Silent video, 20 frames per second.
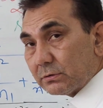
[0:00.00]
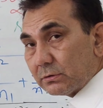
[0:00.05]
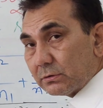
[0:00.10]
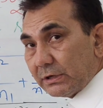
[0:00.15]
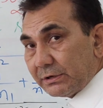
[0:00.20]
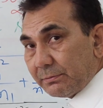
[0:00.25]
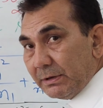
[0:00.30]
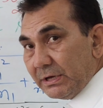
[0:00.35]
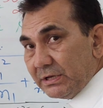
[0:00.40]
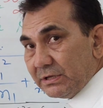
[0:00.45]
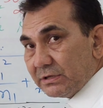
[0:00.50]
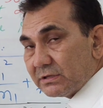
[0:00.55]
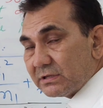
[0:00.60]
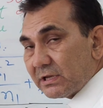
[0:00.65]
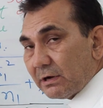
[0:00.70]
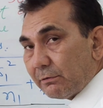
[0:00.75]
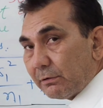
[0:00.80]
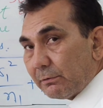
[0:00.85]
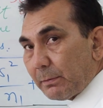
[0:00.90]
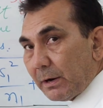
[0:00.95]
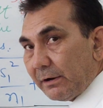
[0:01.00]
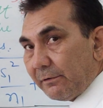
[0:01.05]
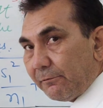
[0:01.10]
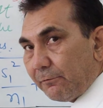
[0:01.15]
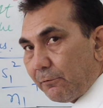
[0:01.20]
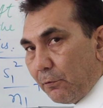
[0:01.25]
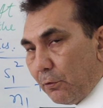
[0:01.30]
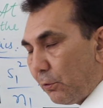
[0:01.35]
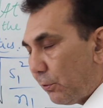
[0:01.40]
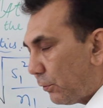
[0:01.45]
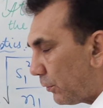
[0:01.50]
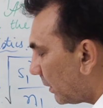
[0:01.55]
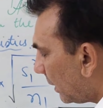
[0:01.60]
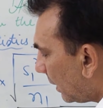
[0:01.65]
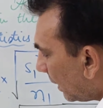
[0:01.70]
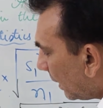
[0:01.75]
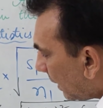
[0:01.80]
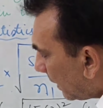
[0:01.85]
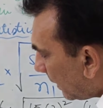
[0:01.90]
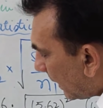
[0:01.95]
It means 7.4
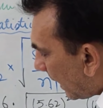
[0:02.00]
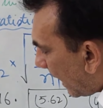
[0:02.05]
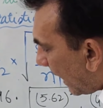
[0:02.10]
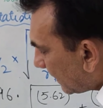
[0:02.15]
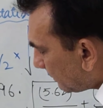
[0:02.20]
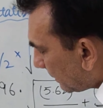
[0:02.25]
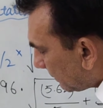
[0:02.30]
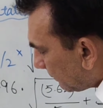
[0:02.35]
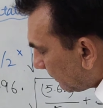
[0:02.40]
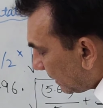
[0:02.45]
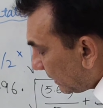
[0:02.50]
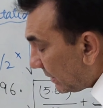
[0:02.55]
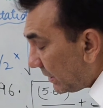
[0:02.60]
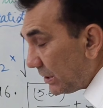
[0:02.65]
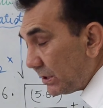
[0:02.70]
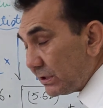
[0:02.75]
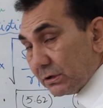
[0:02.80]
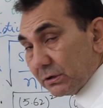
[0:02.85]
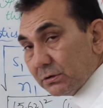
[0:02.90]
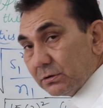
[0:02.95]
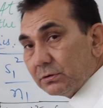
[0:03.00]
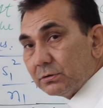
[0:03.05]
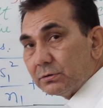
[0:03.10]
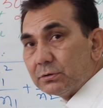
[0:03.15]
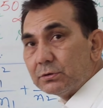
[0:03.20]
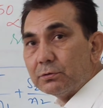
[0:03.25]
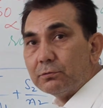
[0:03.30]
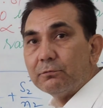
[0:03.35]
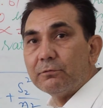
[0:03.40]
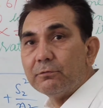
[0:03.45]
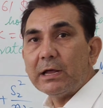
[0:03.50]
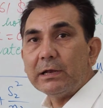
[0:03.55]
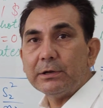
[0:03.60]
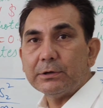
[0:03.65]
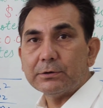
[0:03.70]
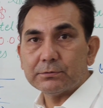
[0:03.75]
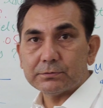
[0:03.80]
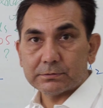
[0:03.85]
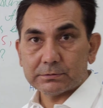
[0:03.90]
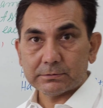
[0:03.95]
lies between these two
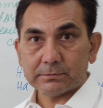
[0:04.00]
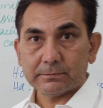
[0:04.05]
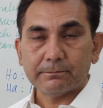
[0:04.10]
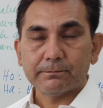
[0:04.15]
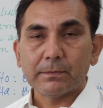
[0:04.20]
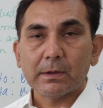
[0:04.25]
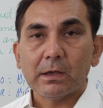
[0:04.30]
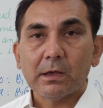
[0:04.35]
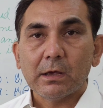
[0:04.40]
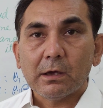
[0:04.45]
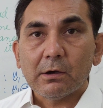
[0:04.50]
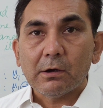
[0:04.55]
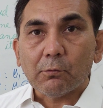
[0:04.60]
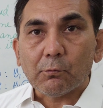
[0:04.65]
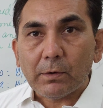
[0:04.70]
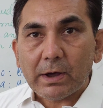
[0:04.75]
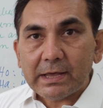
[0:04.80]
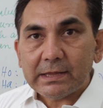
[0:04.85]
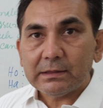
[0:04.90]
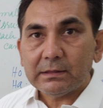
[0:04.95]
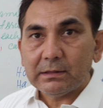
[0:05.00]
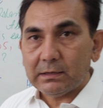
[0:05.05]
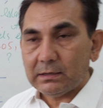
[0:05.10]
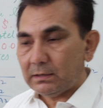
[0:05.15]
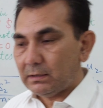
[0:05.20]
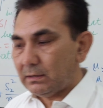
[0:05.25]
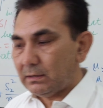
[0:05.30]
values. When